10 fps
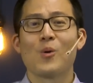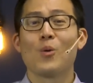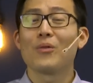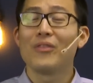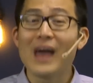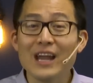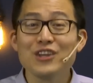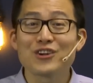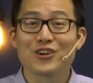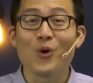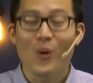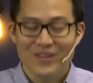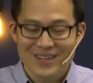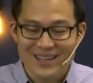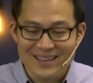well, then you're
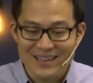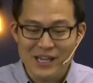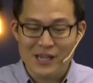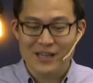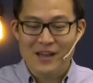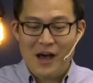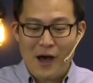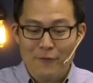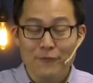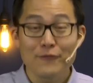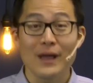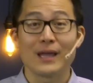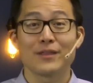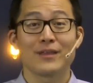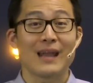going to need a
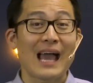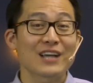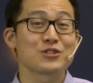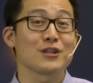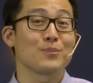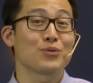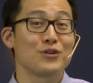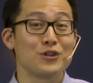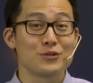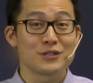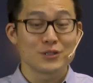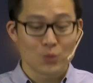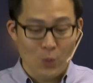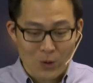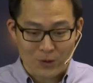faith that actually
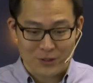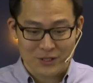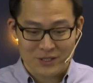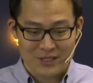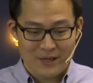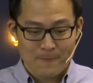produces works.